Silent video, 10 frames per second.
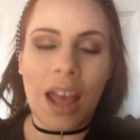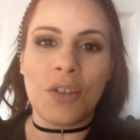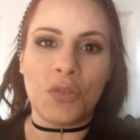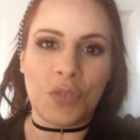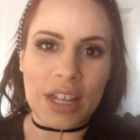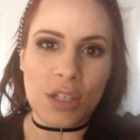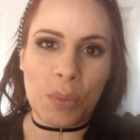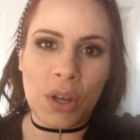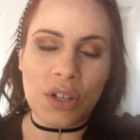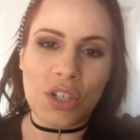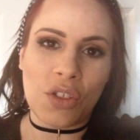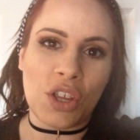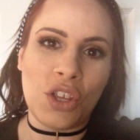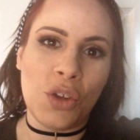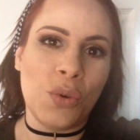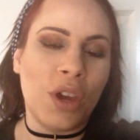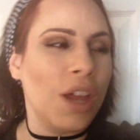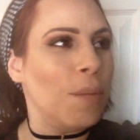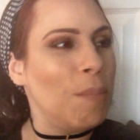and Facebook so that you can